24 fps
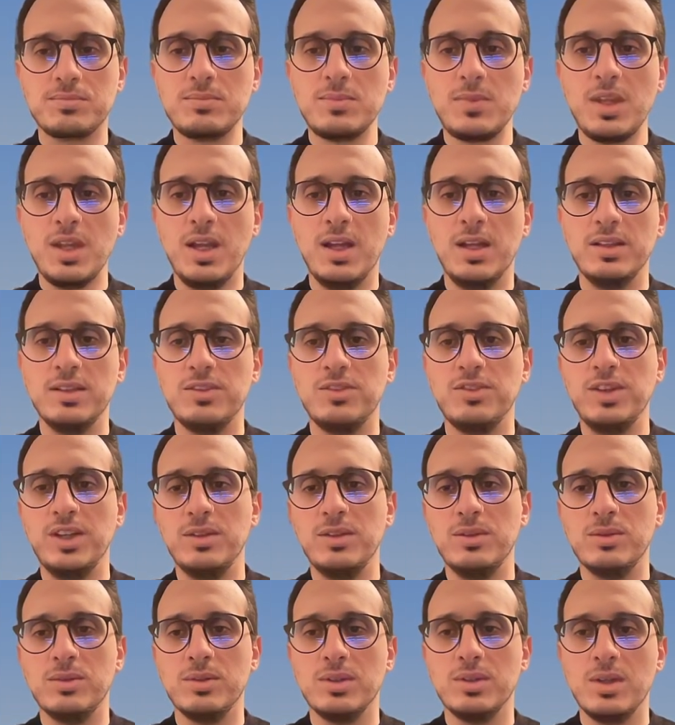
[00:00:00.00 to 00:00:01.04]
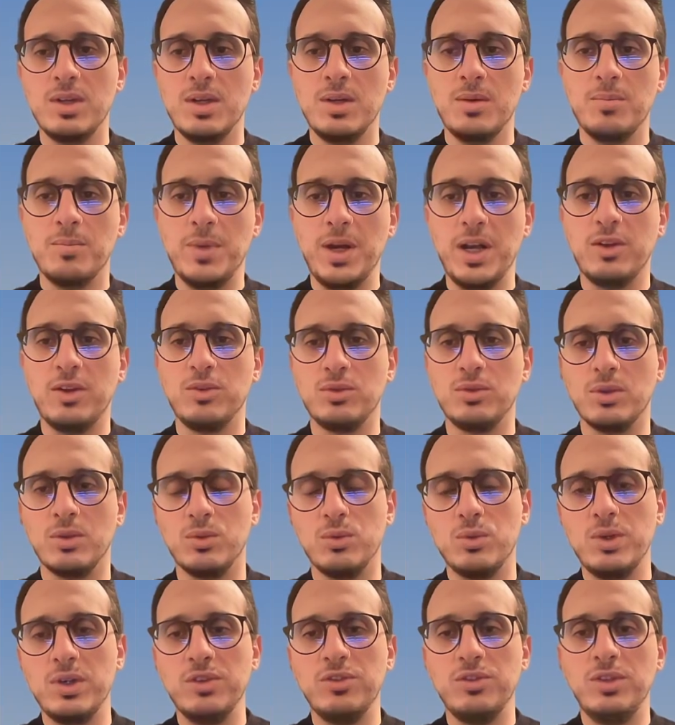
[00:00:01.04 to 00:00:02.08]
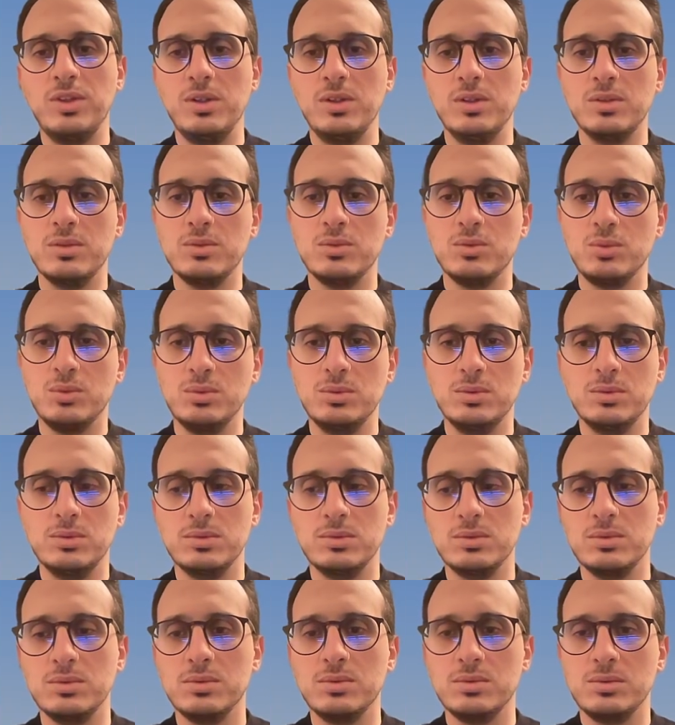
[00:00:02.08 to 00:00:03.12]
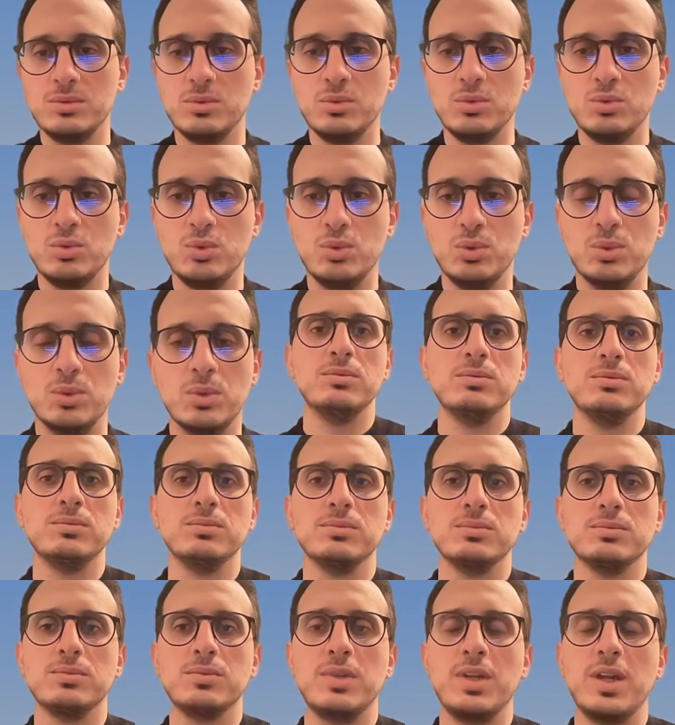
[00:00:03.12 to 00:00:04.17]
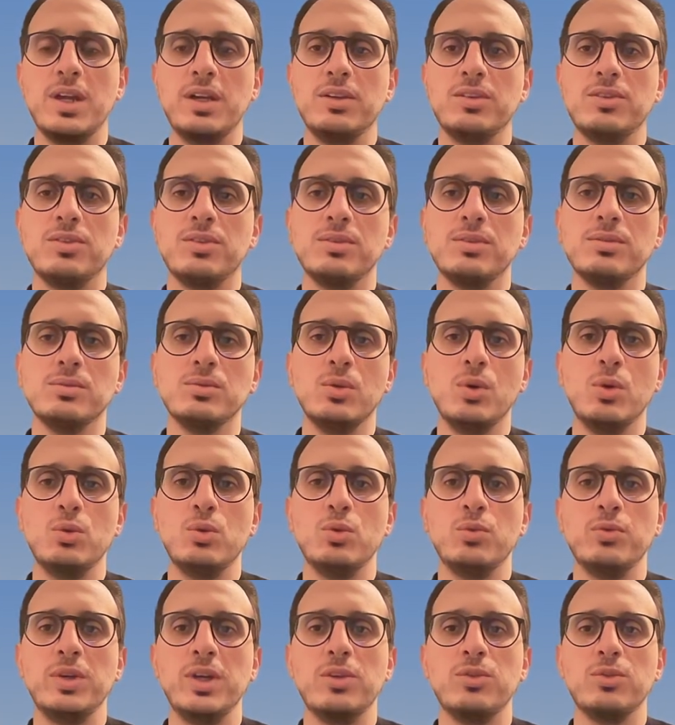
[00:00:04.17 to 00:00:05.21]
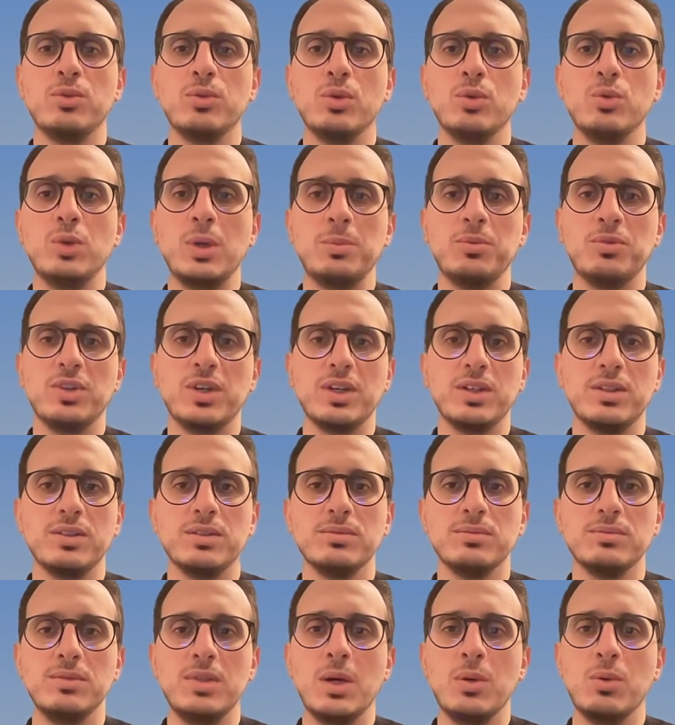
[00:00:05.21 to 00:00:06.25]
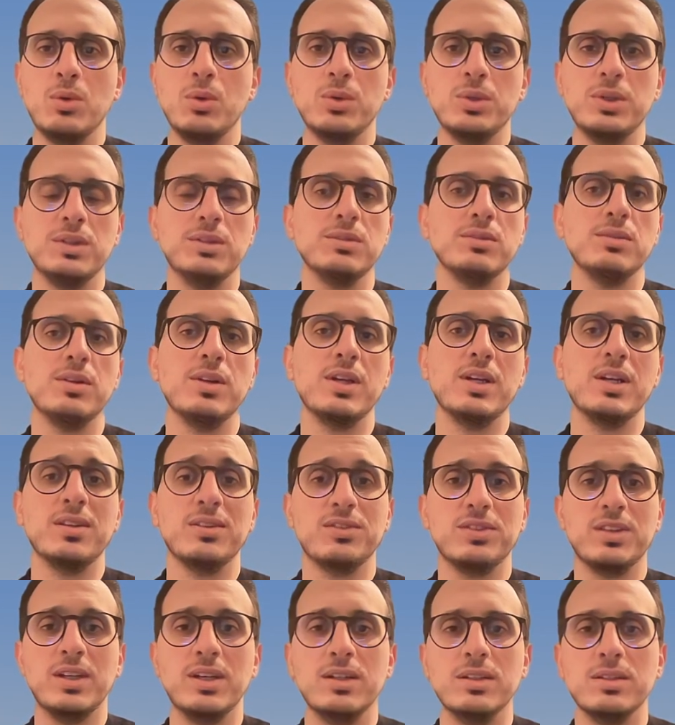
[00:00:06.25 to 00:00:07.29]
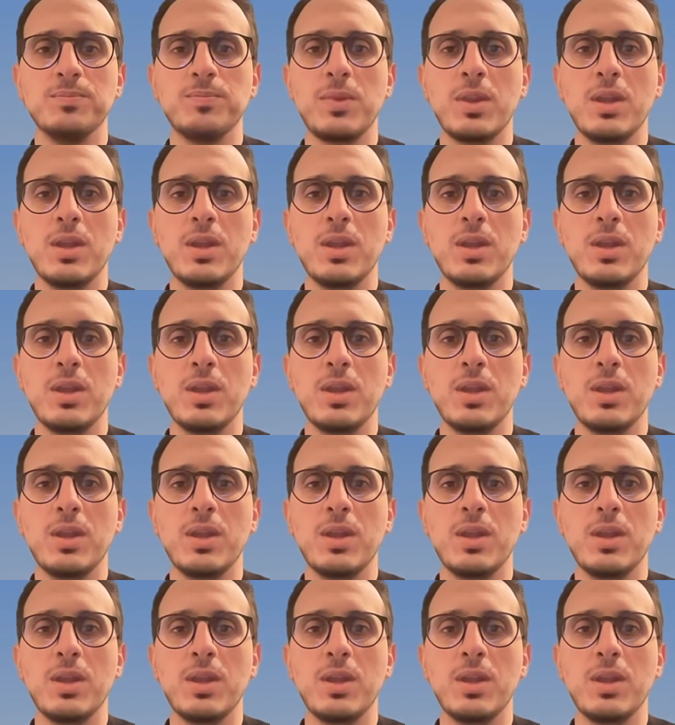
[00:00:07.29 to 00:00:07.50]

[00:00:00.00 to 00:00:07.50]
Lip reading: and set max concurrency to 2. Next, go to VS Code website. Download it, then install it.